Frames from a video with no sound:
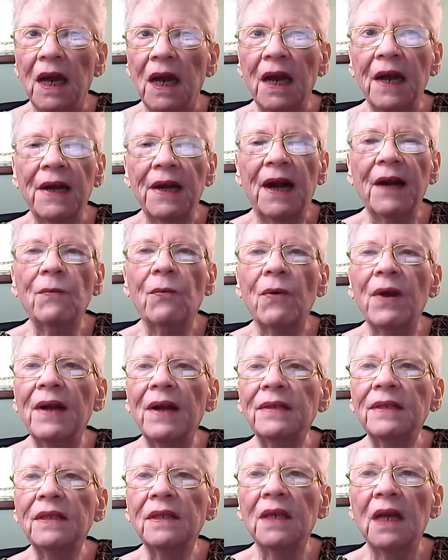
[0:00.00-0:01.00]
and I
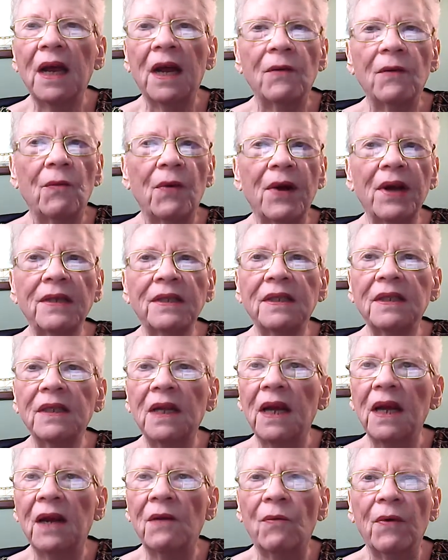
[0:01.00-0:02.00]
rinse and rinse
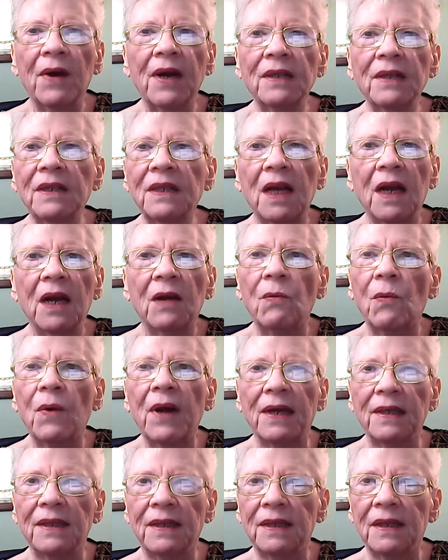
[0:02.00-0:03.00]
and rinse and
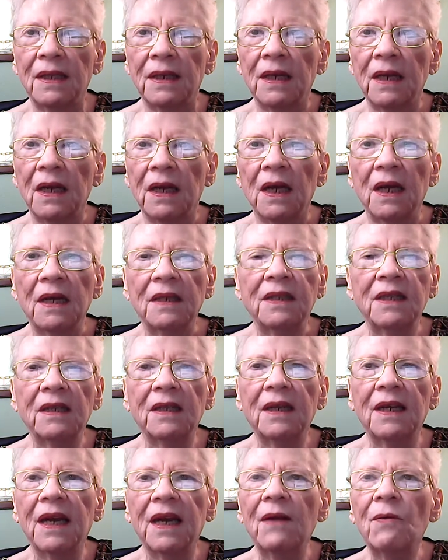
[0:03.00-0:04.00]
rinse to
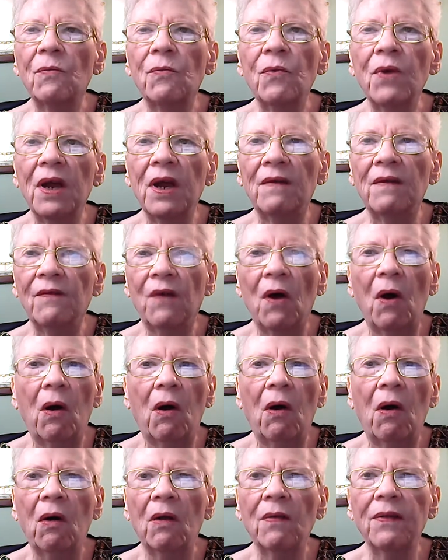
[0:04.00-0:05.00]
get rid of
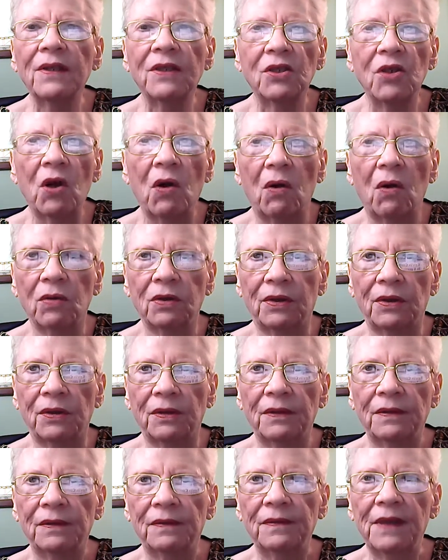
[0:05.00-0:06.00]
all the salt
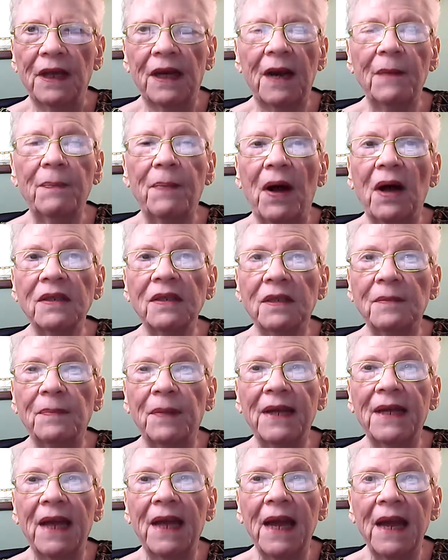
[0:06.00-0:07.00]
that I
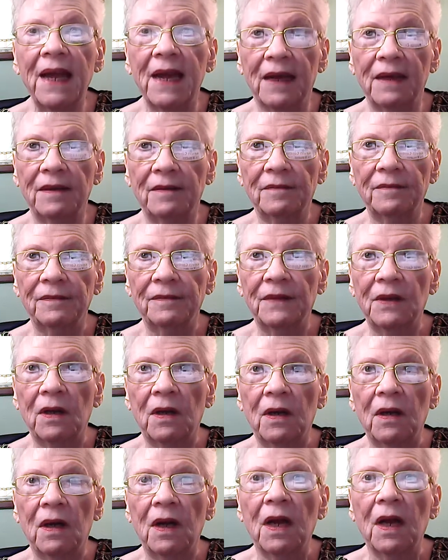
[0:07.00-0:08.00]
possibly can.
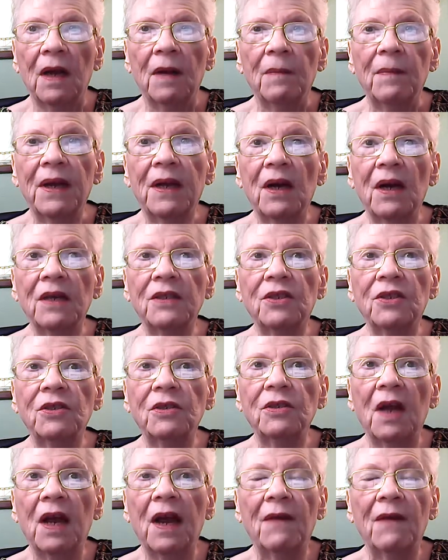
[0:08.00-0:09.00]
Because
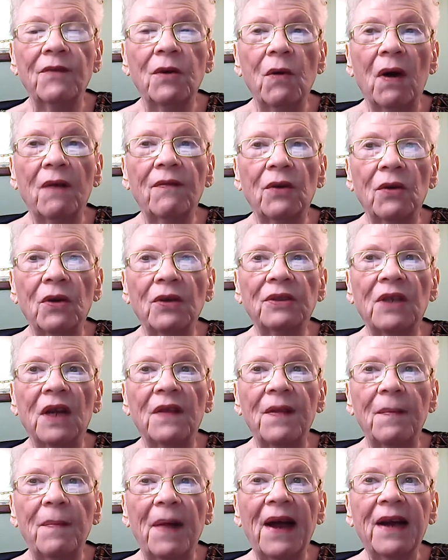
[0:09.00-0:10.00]
have you ever looked on
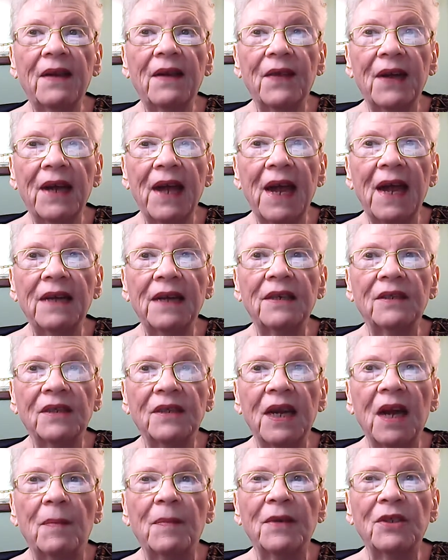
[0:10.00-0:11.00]
the back of the can to
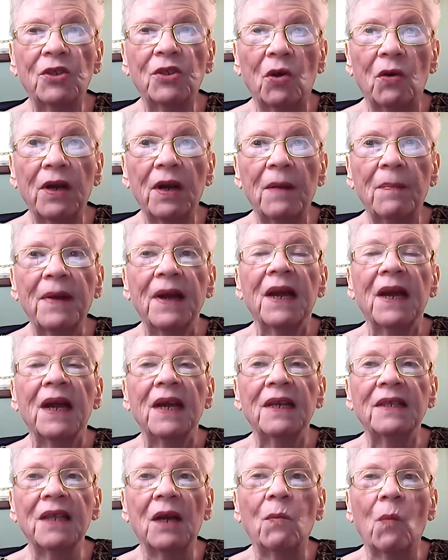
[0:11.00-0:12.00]
see how much sodium
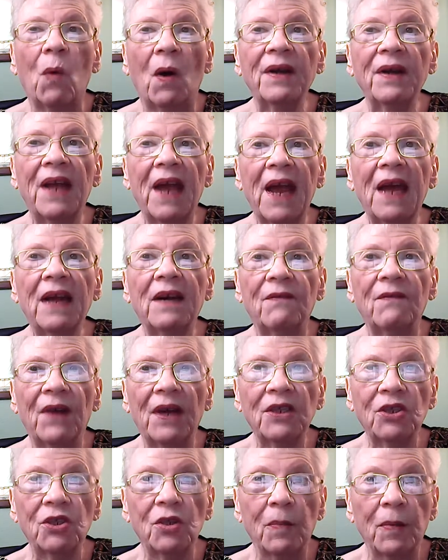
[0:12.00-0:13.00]
is in one can of
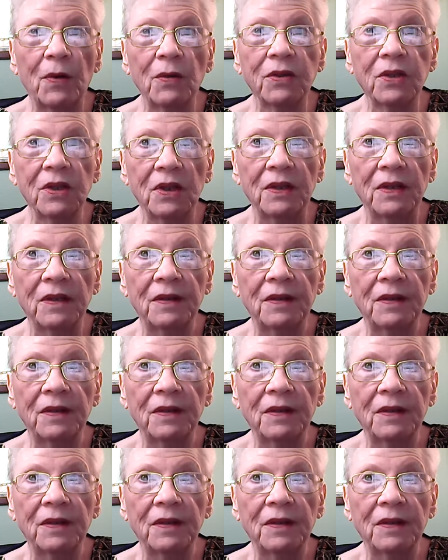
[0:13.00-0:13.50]
vegetables?